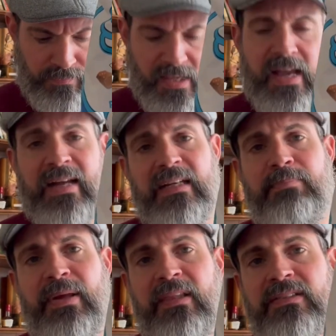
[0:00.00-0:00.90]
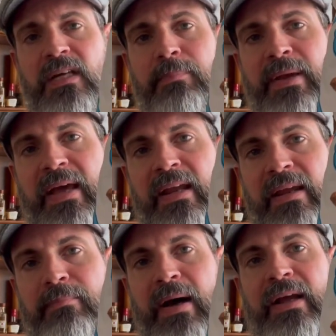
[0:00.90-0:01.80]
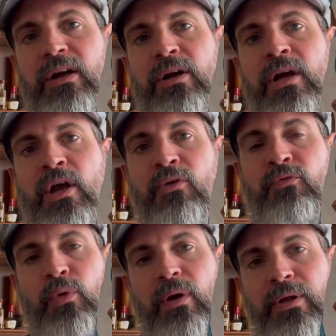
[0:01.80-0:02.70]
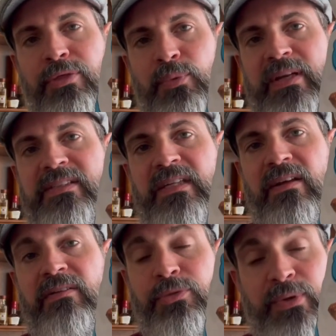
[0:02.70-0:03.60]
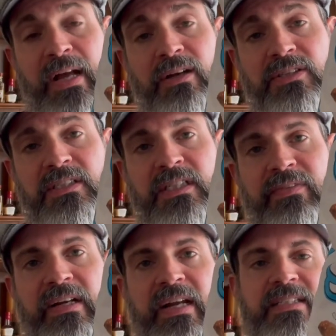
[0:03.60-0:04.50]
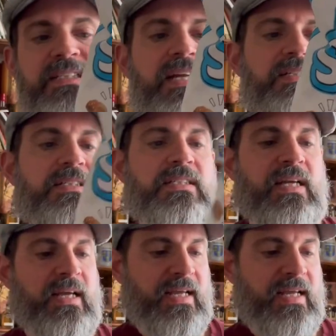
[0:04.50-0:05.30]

I did pick this up at a Meijer for $3.79.